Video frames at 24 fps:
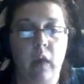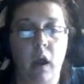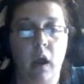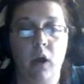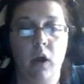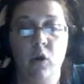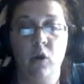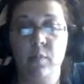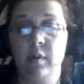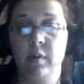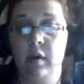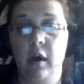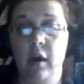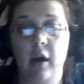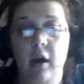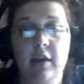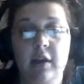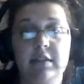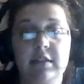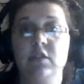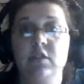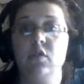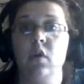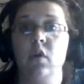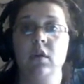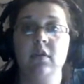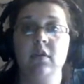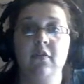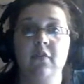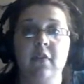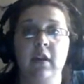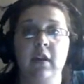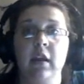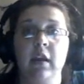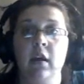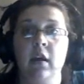I hope you guys enjoyed the
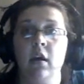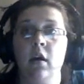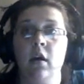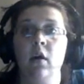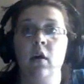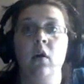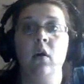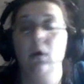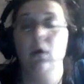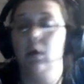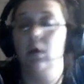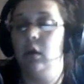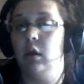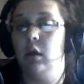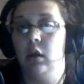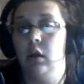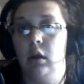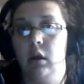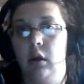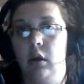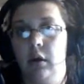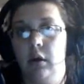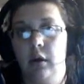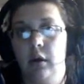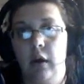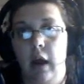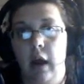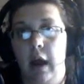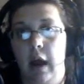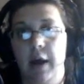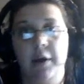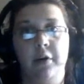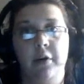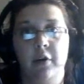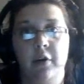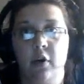video.
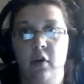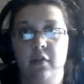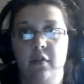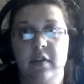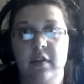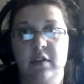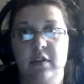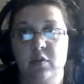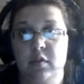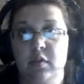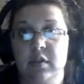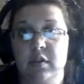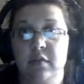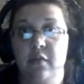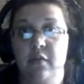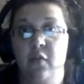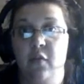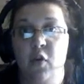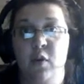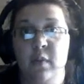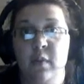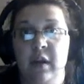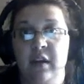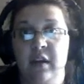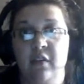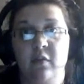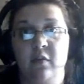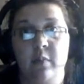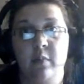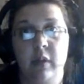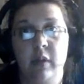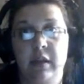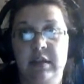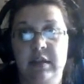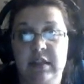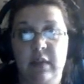I don't know if this was informative.
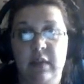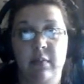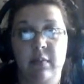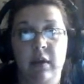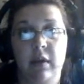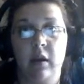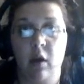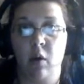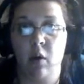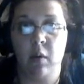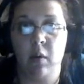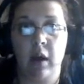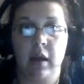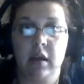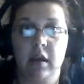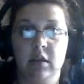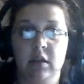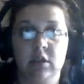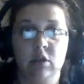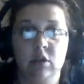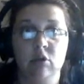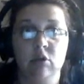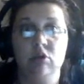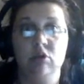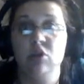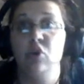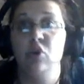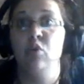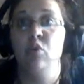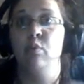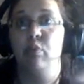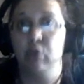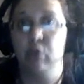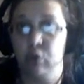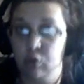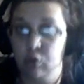Please let me know what I can do to
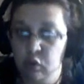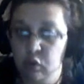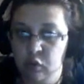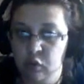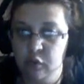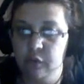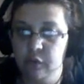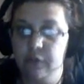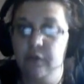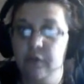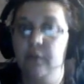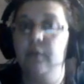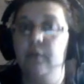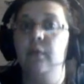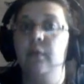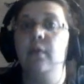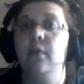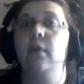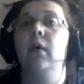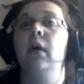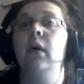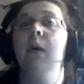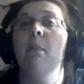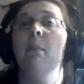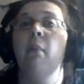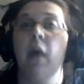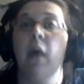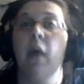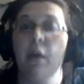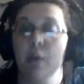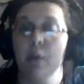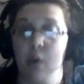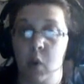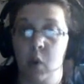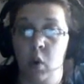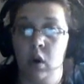improve my
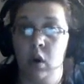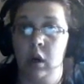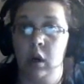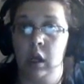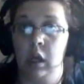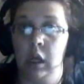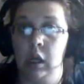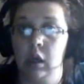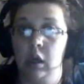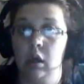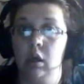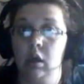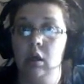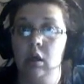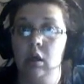recording.